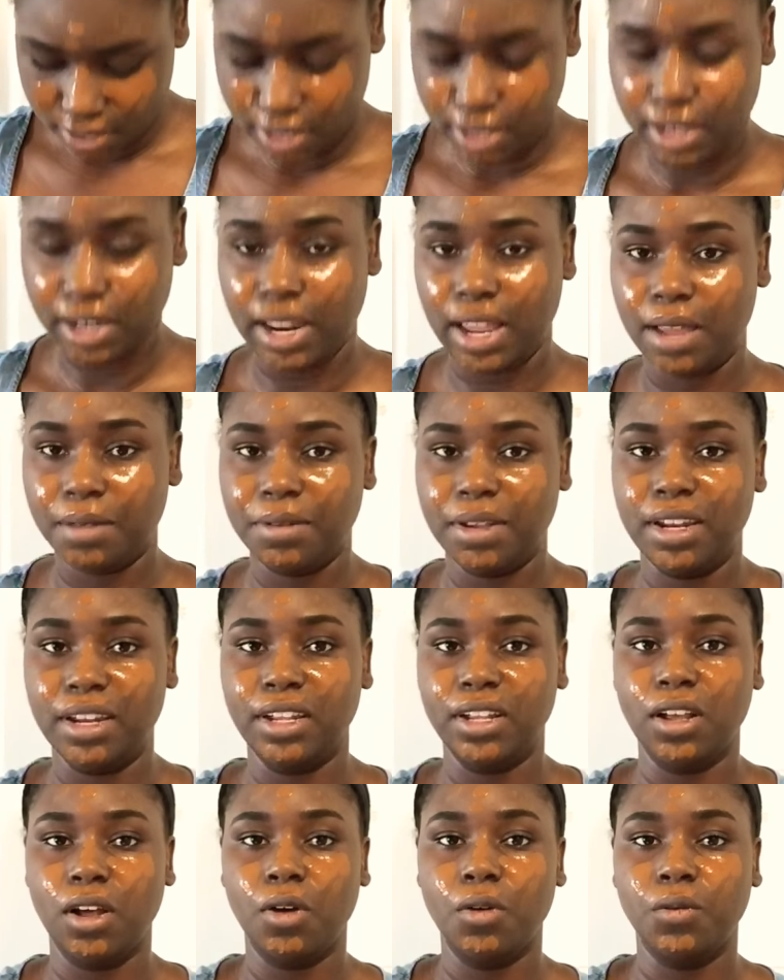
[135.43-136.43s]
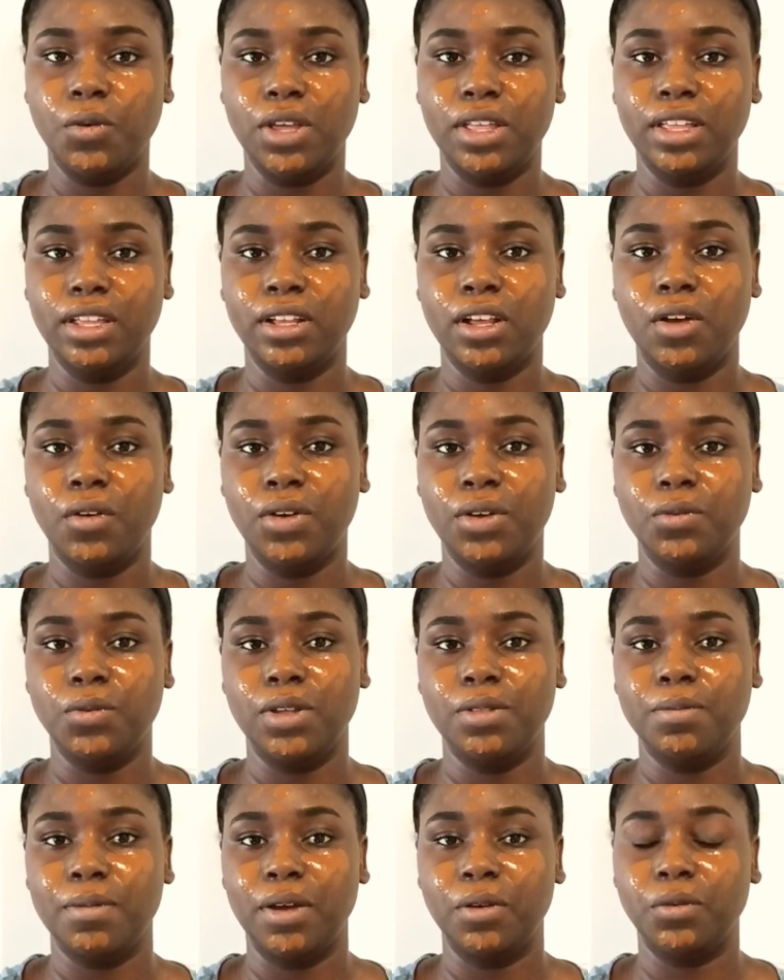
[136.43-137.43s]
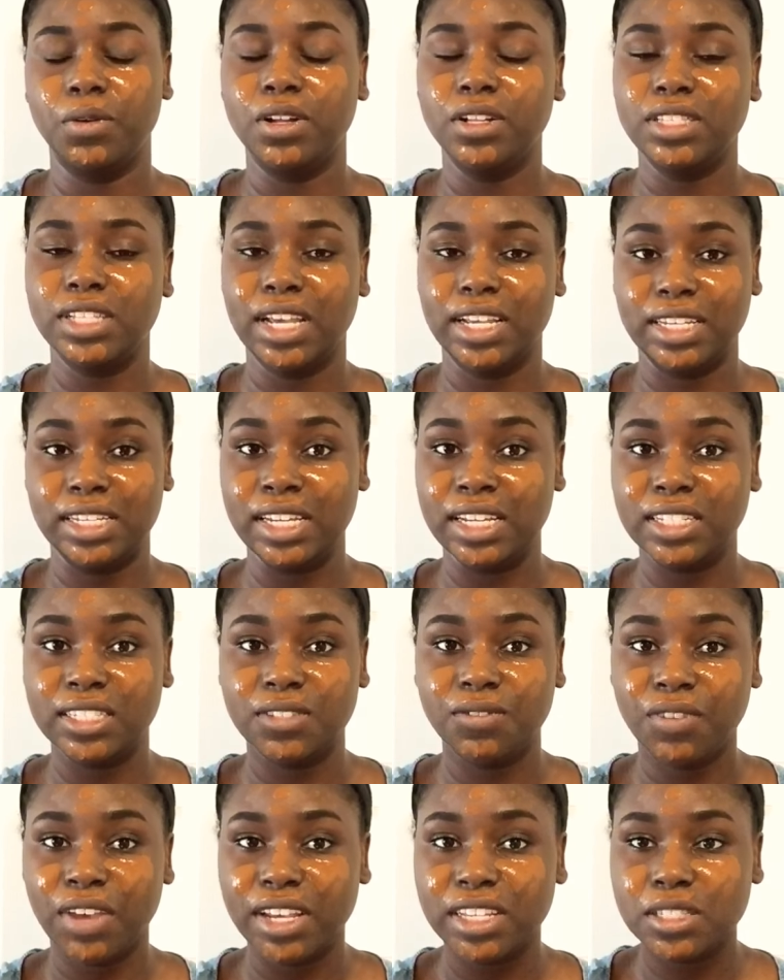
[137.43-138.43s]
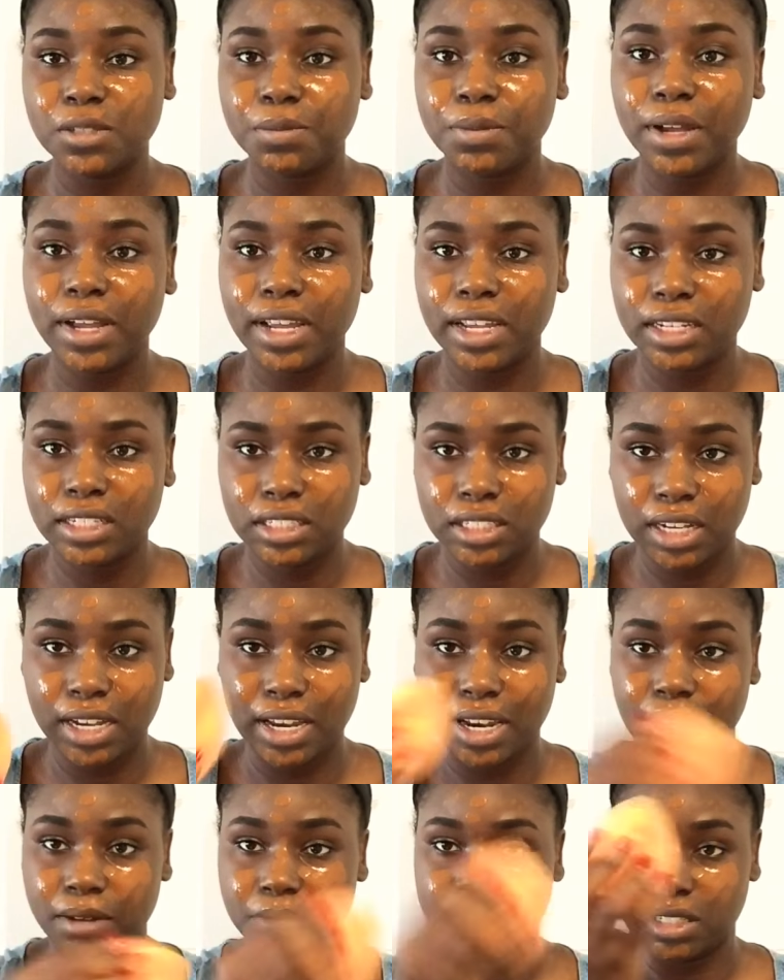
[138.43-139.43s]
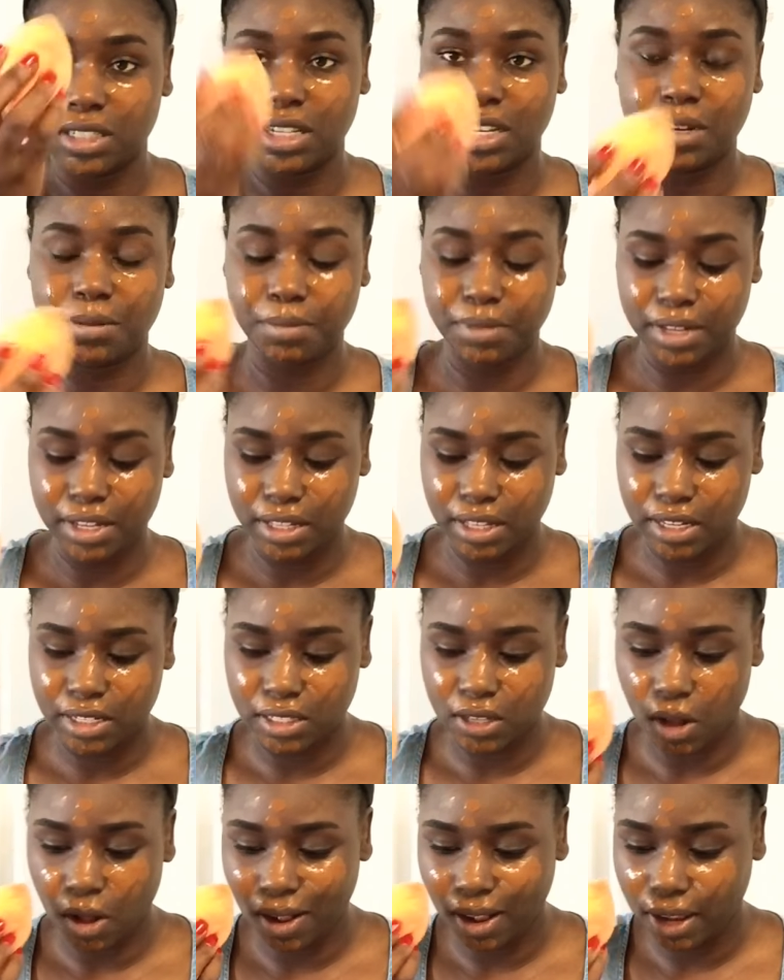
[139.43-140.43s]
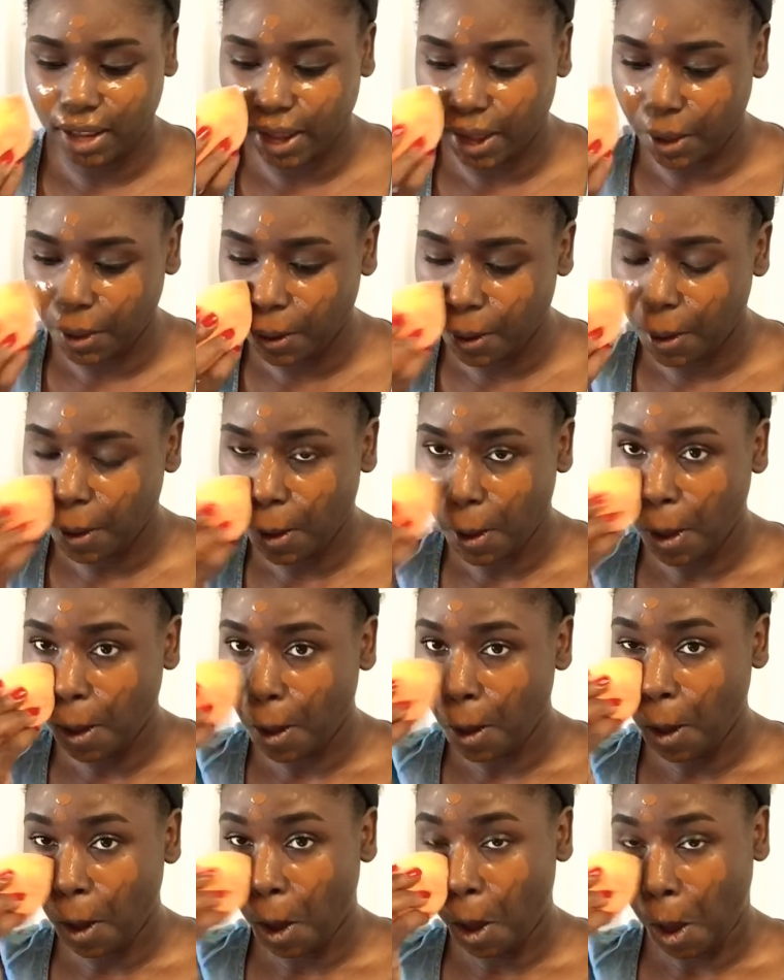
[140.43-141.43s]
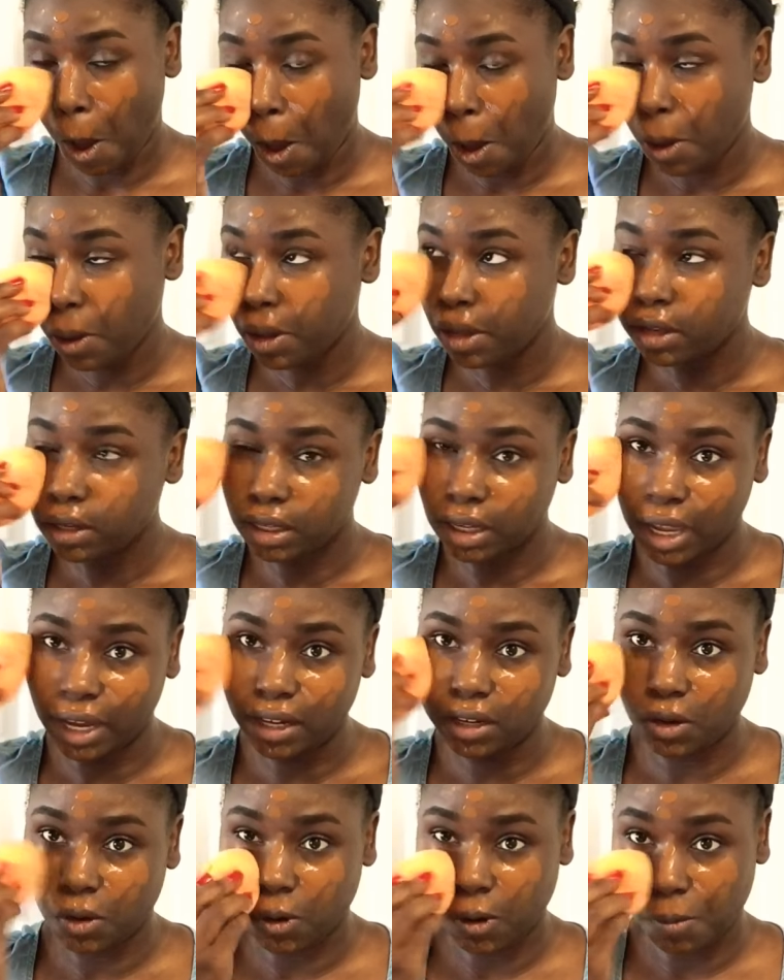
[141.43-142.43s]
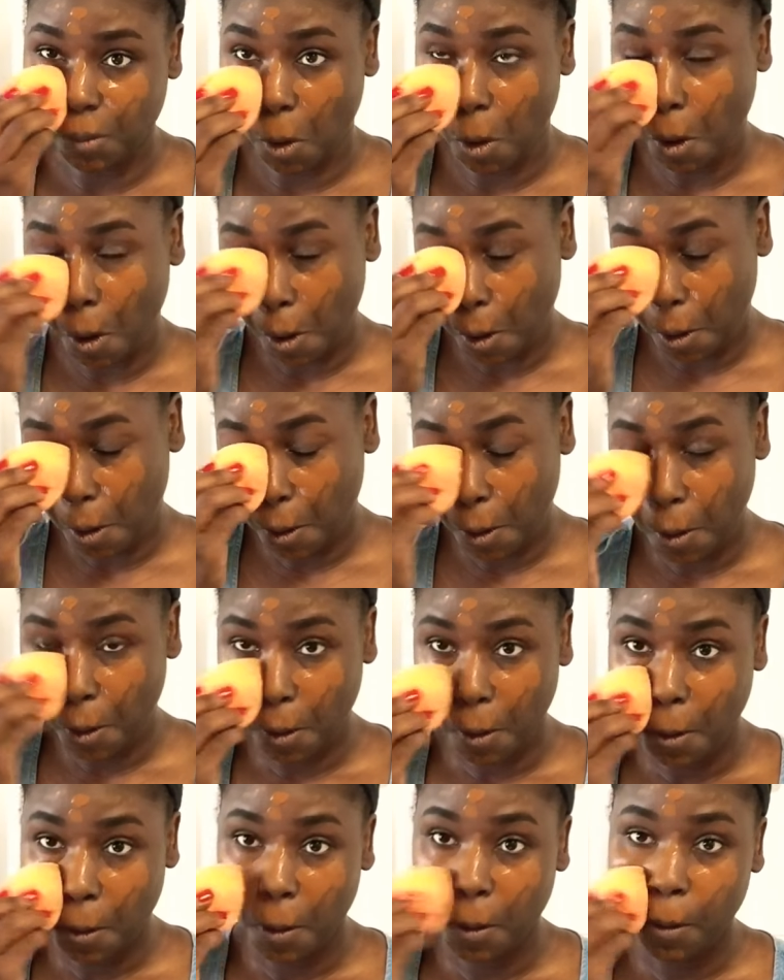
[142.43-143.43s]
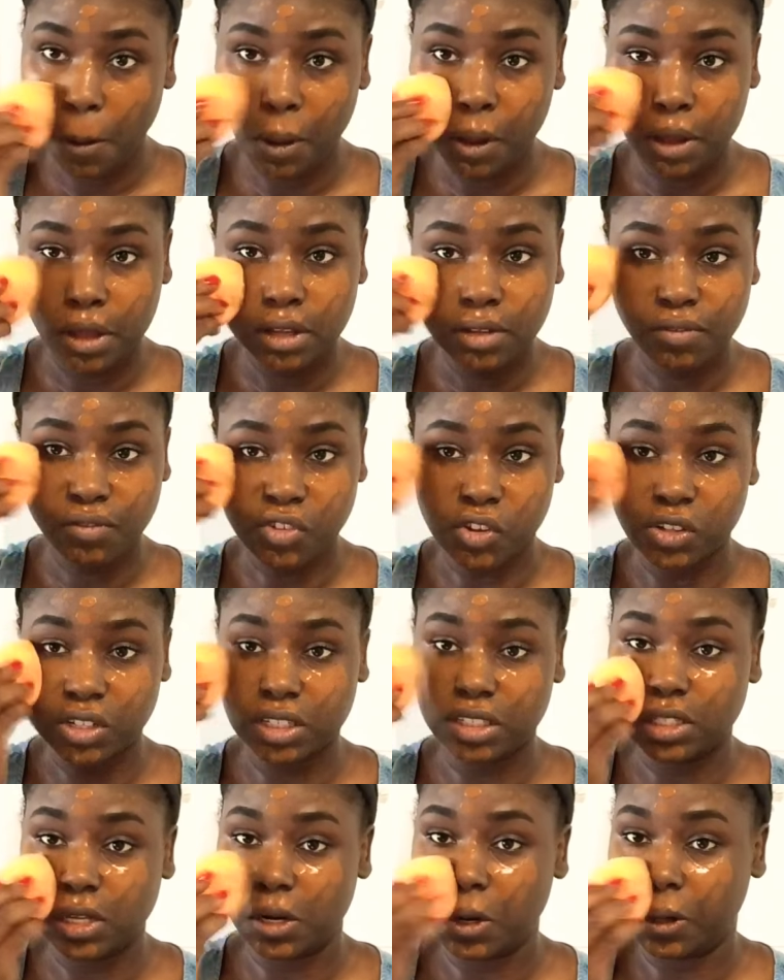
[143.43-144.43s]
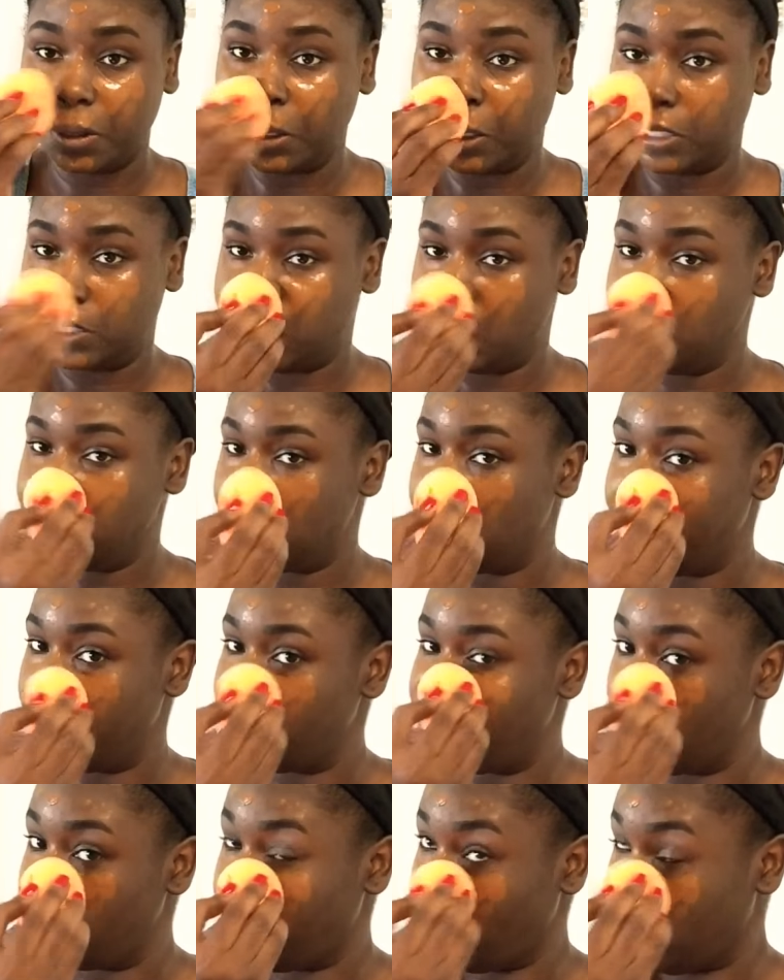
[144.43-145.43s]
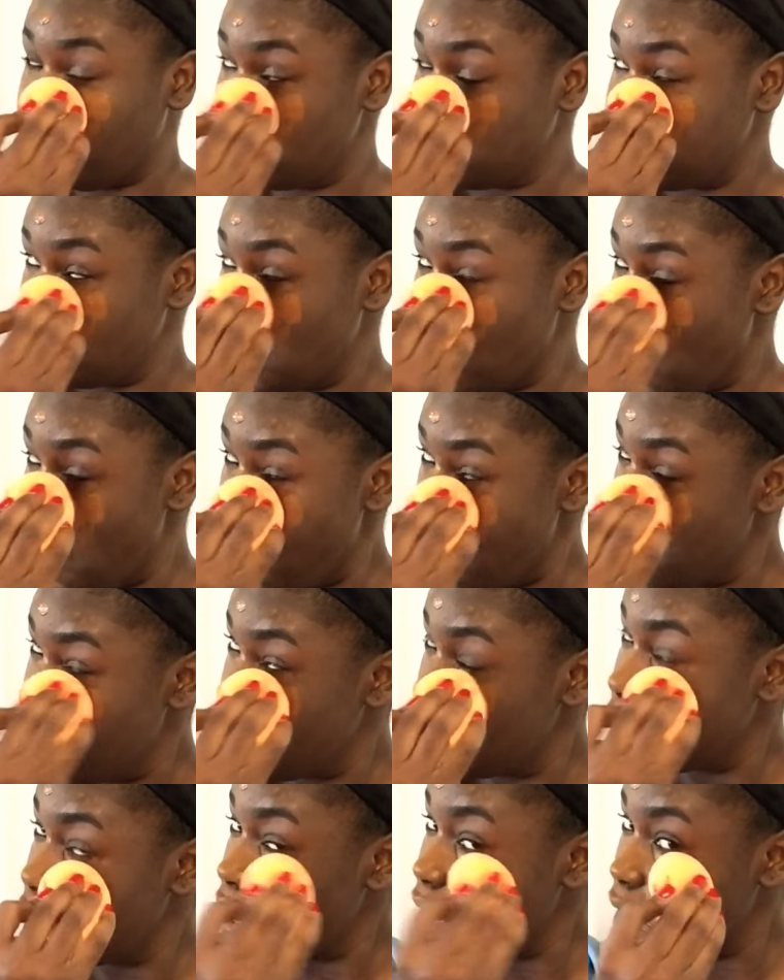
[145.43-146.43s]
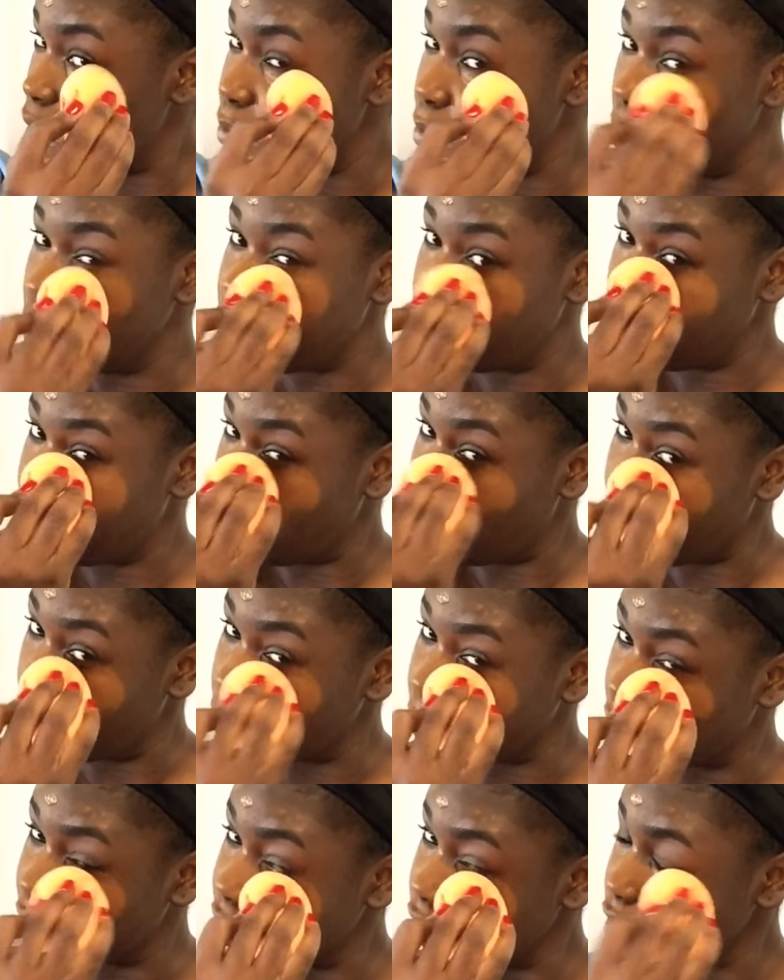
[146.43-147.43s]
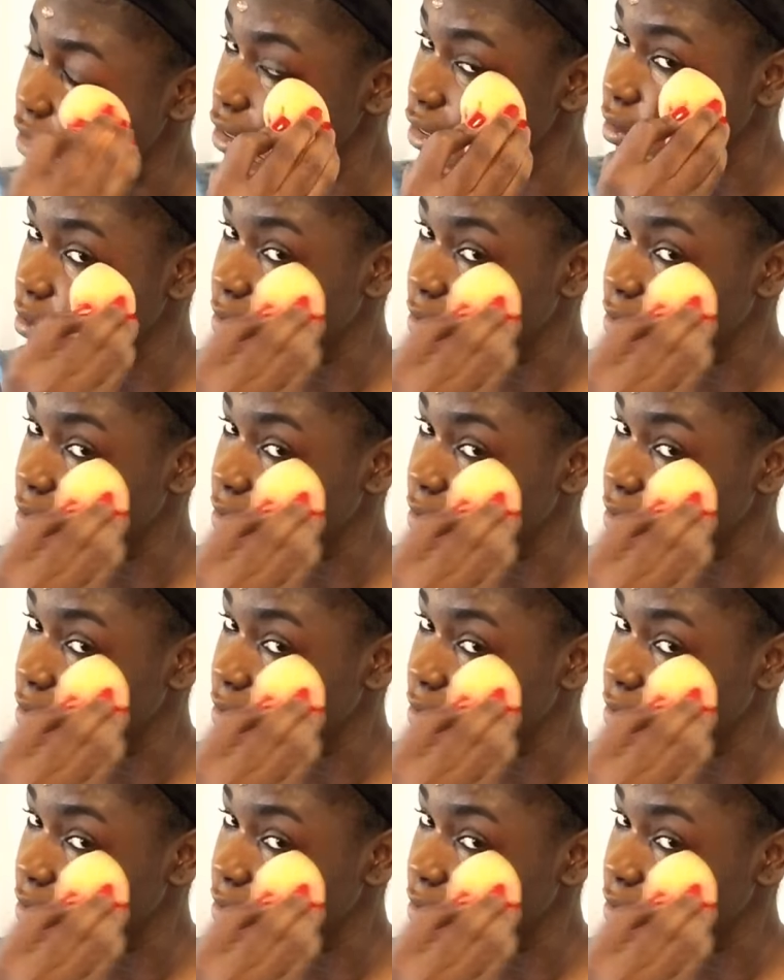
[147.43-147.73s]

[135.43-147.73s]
Now I'm going to go in with my Real Techniques face sponge, and I'm just going to blend this all out like normal, focusing on the center of the face and moving outwards.